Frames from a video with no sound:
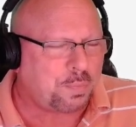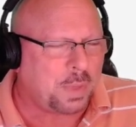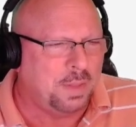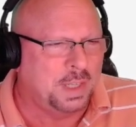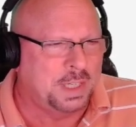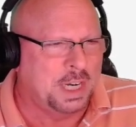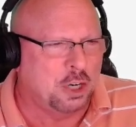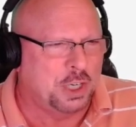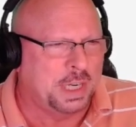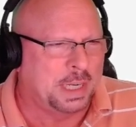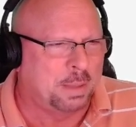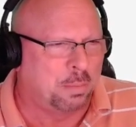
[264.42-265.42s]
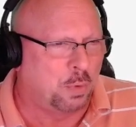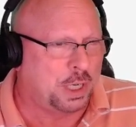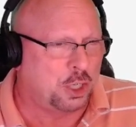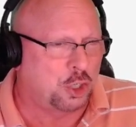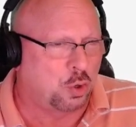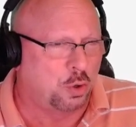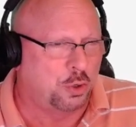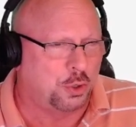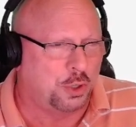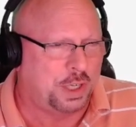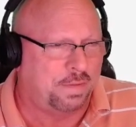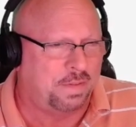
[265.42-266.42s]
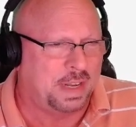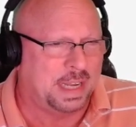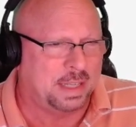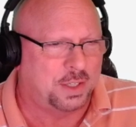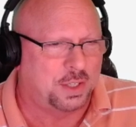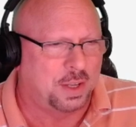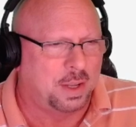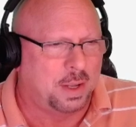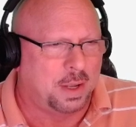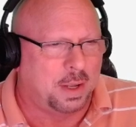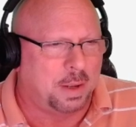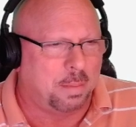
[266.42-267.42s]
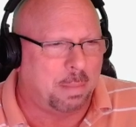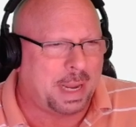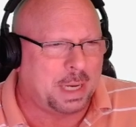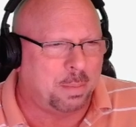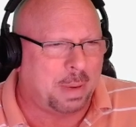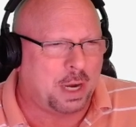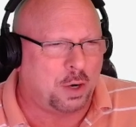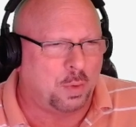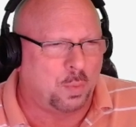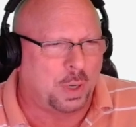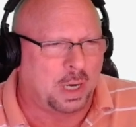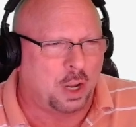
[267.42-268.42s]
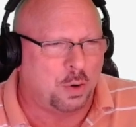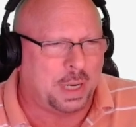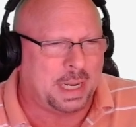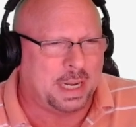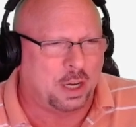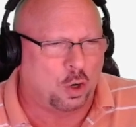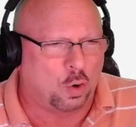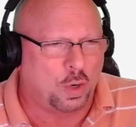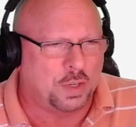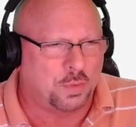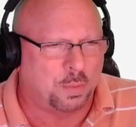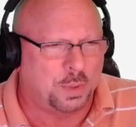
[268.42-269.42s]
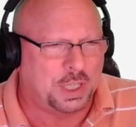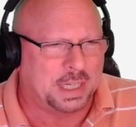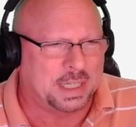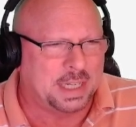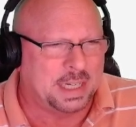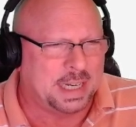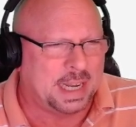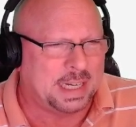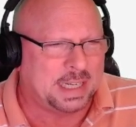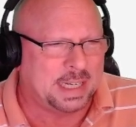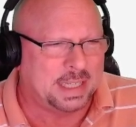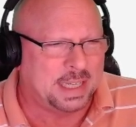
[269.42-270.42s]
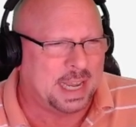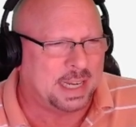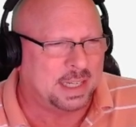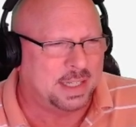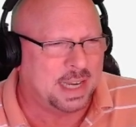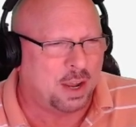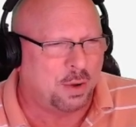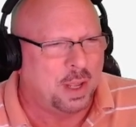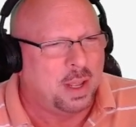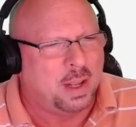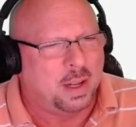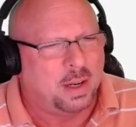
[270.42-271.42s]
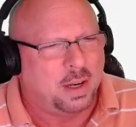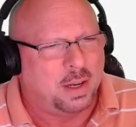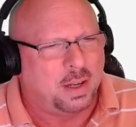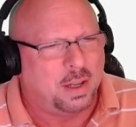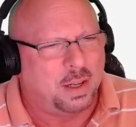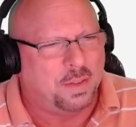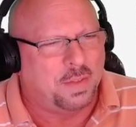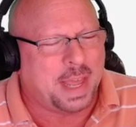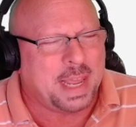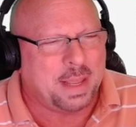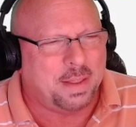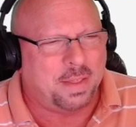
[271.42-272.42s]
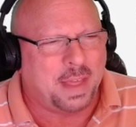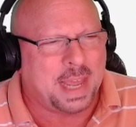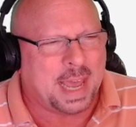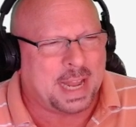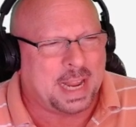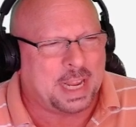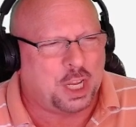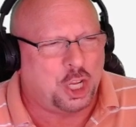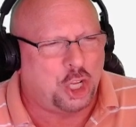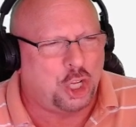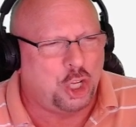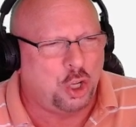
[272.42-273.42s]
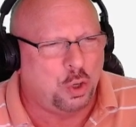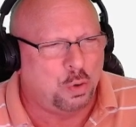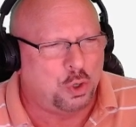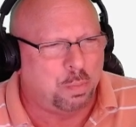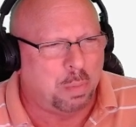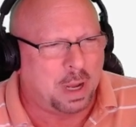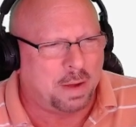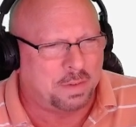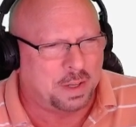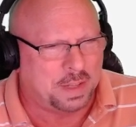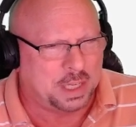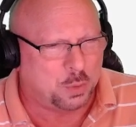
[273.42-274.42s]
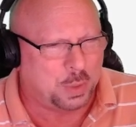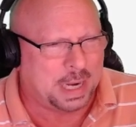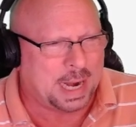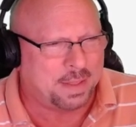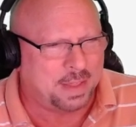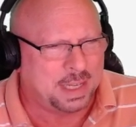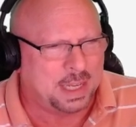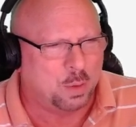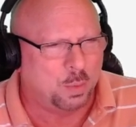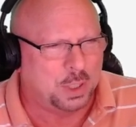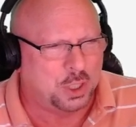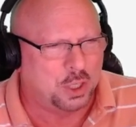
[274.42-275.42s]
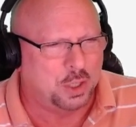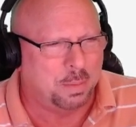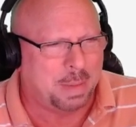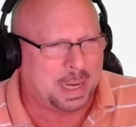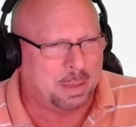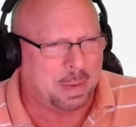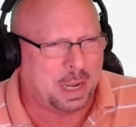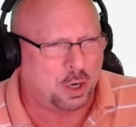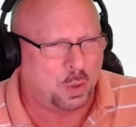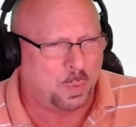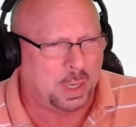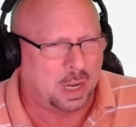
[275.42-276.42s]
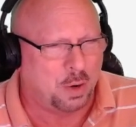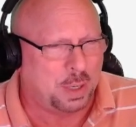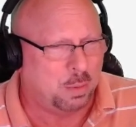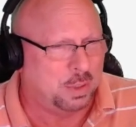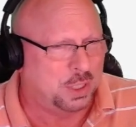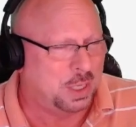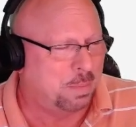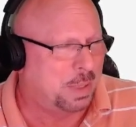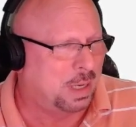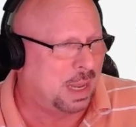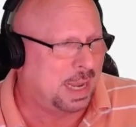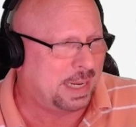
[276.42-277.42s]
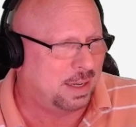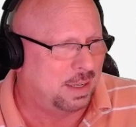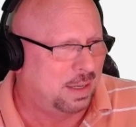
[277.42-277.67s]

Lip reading: The Tier 10 British Cruiser Defense, main battery reload increased from 16 to 18 seconds. Now, they had a huge buff to this one, and I think it was to the main battery reload. It was something like,